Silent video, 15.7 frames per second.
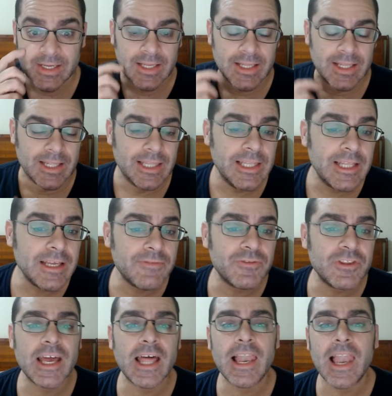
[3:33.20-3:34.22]
live
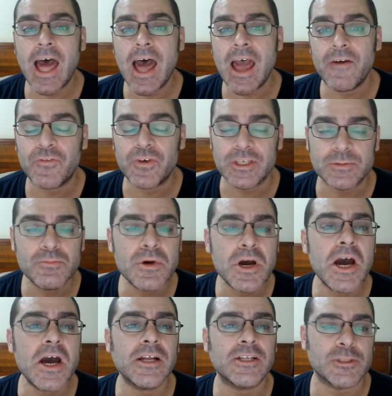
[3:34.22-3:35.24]
their life as
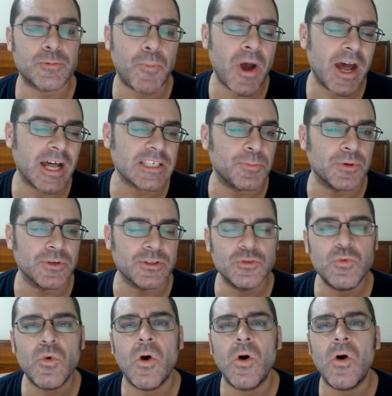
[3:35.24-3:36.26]
much as possible and
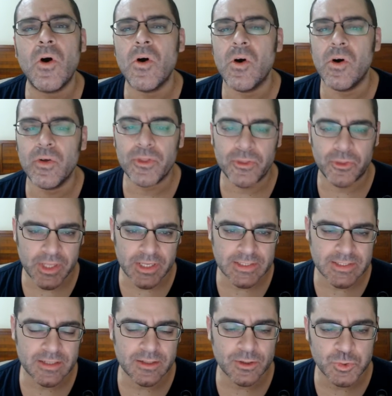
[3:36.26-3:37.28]
do all the
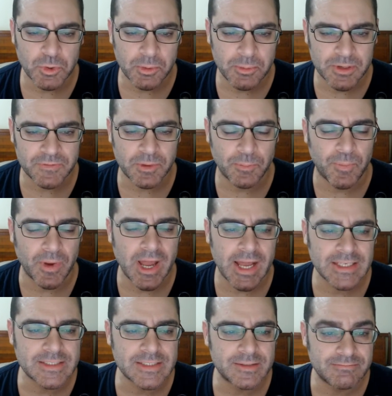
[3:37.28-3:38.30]
things that those women of the
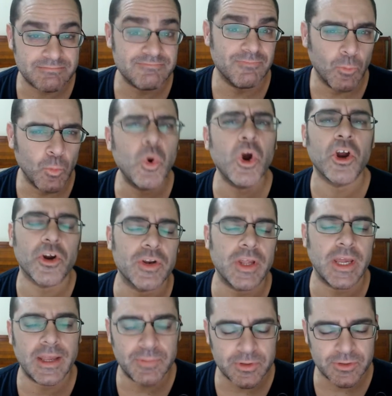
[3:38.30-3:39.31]
past weren't
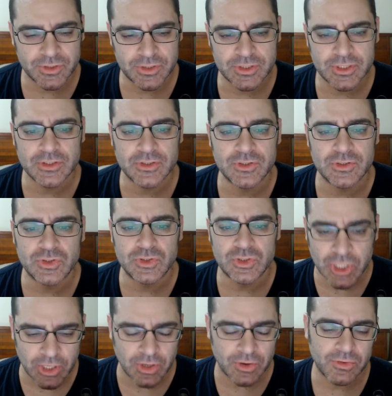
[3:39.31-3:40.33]
able to
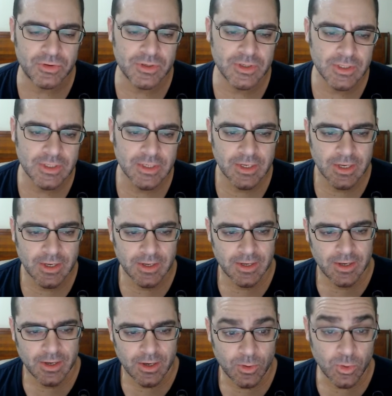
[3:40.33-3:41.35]
do.
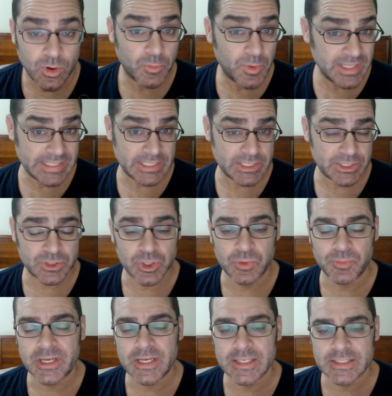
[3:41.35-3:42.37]
Or willing to do,
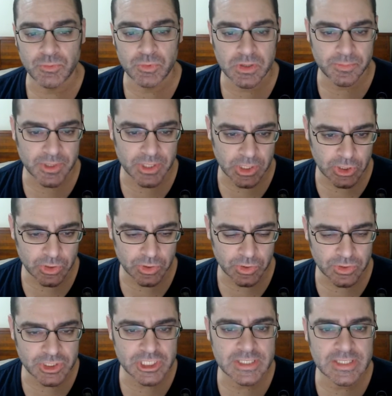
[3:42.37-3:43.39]
because there would have been a
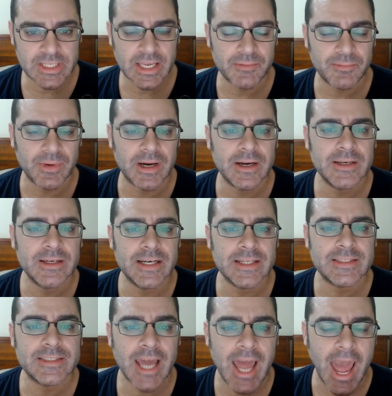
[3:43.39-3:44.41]
huge stigma
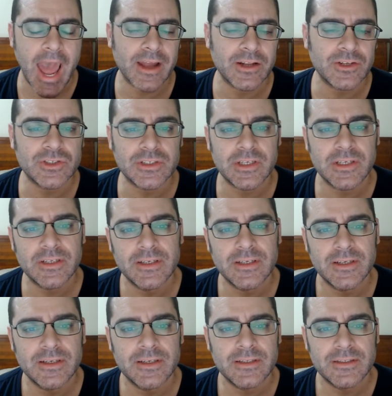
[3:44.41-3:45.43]
attached.
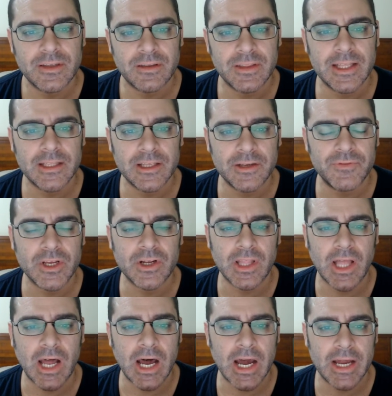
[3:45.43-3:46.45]
So they live their
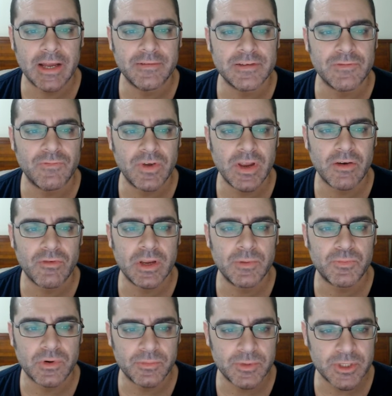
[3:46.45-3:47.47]
lives very
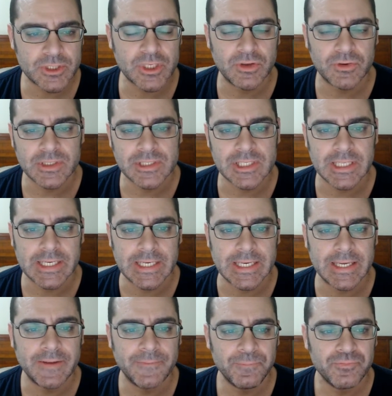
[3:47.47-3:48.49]

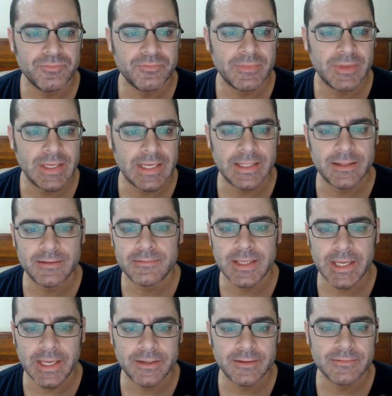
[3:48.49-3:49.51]
promiscuously and
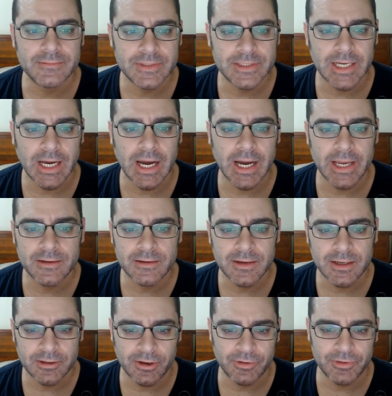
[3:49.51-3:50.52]
then die
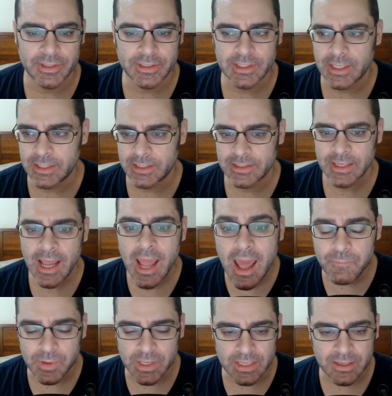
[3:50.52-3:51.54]
alone and
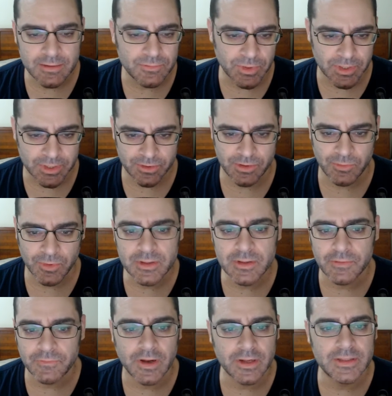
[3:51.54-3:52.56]
unhappy, wondering what the
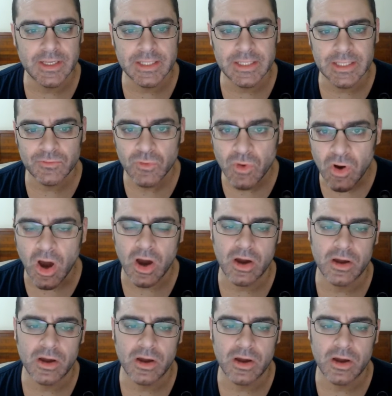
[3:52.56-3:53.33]
fuck they did wrong.